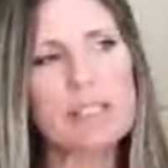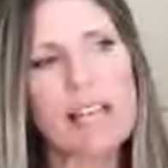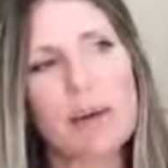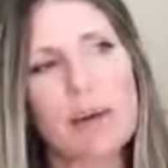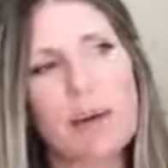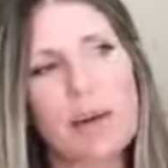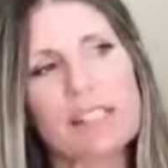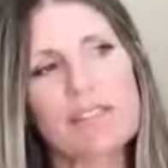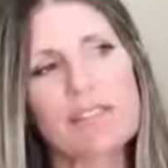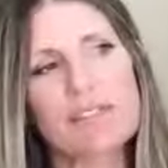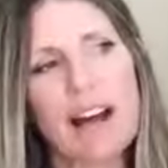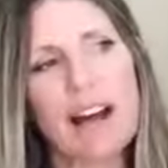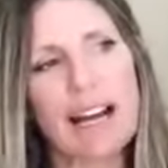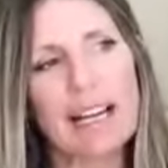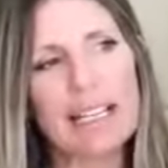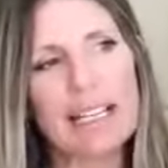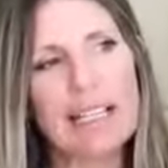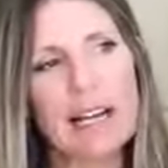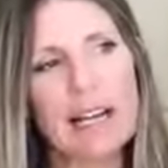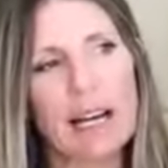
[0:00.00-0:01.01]
I was
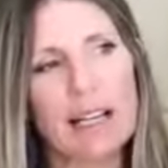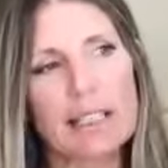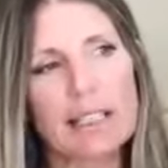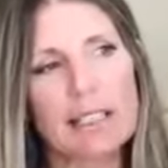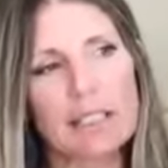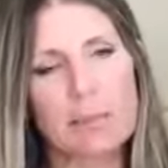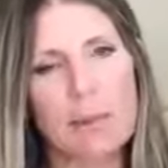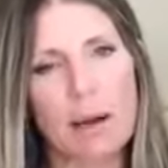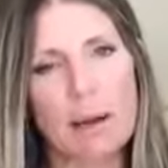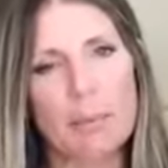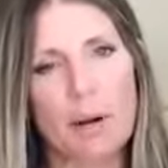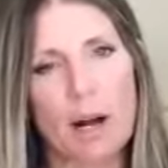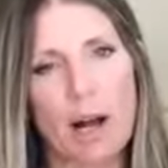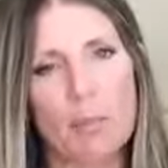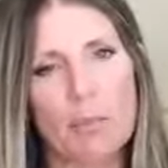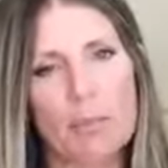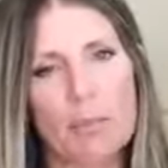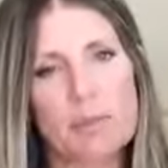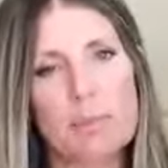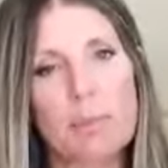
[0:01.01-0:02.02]
inviting God into my
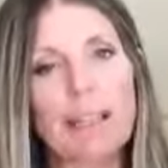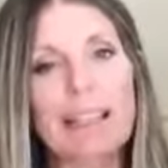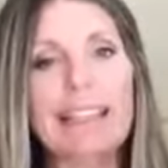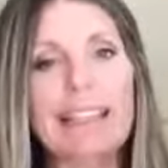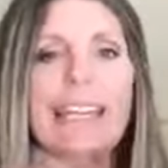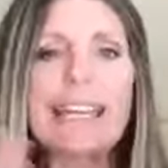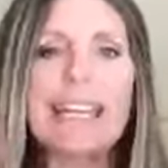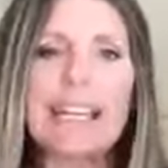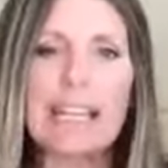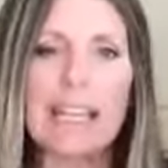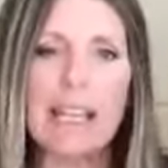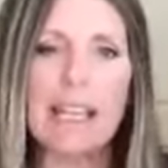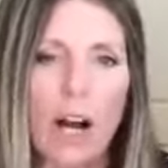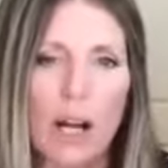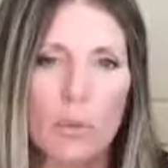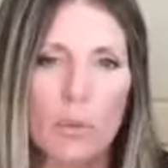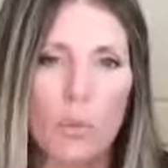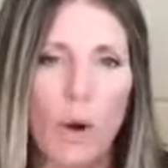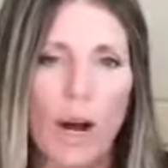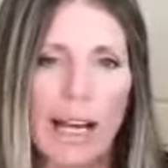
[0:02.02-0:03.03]
problems, but leaning
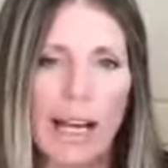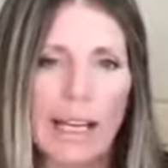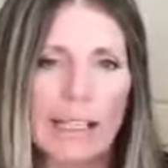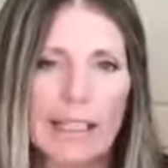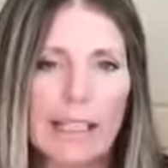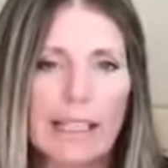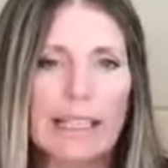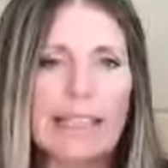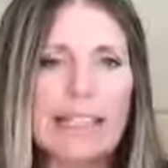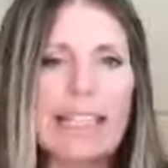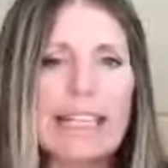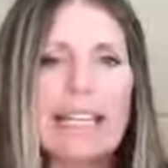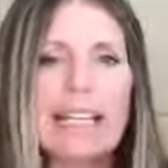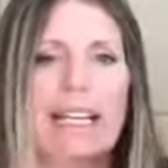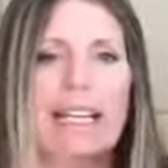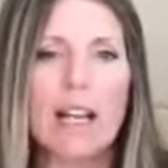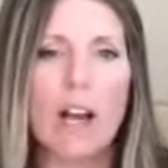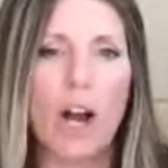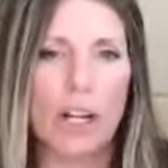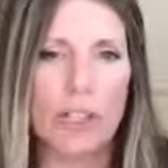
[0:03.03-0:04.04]
on wine,
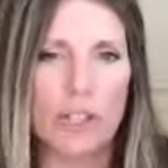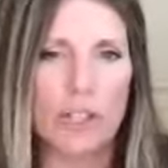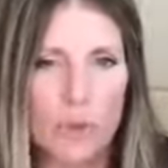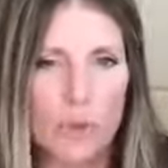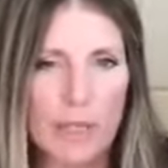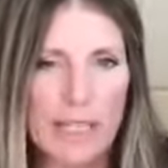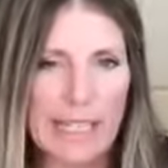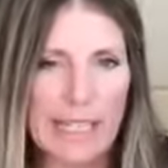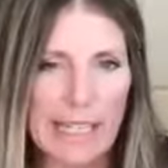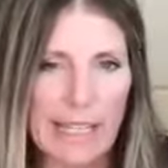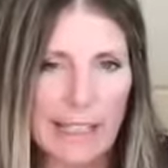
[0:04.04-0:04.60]
leaning on drinking.